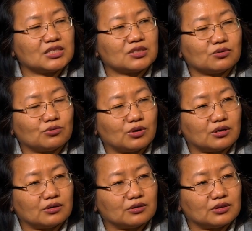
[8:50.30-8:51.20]
So,
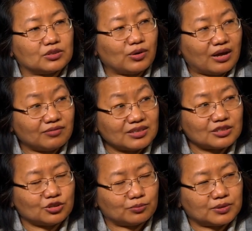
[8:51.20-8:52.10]
so having
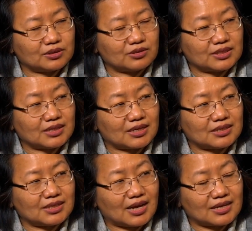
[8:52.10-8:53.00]
adopted
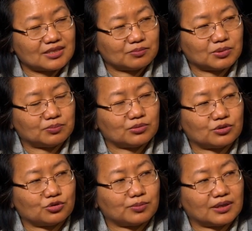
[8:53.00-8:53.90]
Christianity as a people
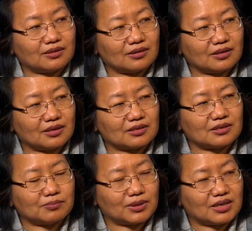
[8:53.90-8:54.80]
group, I think it
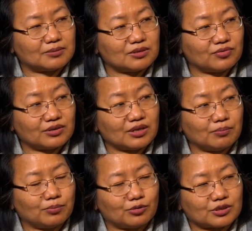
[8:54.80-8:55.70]
becomes very
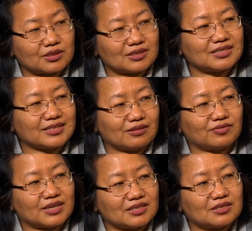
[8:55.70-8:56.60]
important in
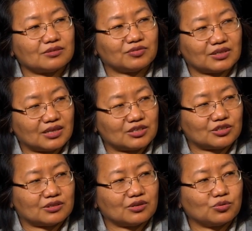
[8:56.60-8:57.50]

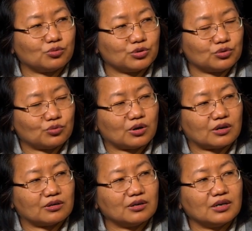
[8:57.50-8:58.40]
self-identification. Who you
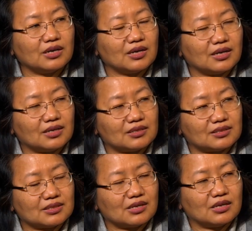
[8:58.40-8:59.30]
are
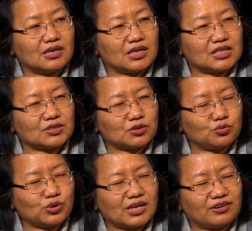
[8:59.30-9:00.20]
is. So you
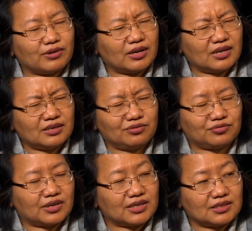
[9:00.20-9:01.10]
will rarely
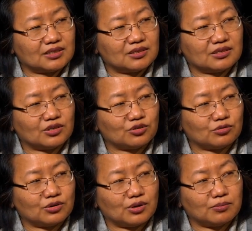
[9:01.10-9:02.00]
find, you
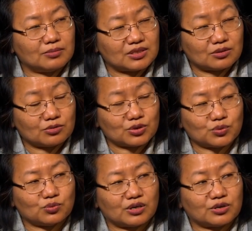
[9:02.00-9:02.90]
know, Mizos
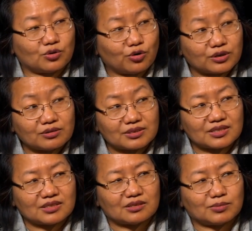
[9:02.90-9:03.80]
who are non-Christian,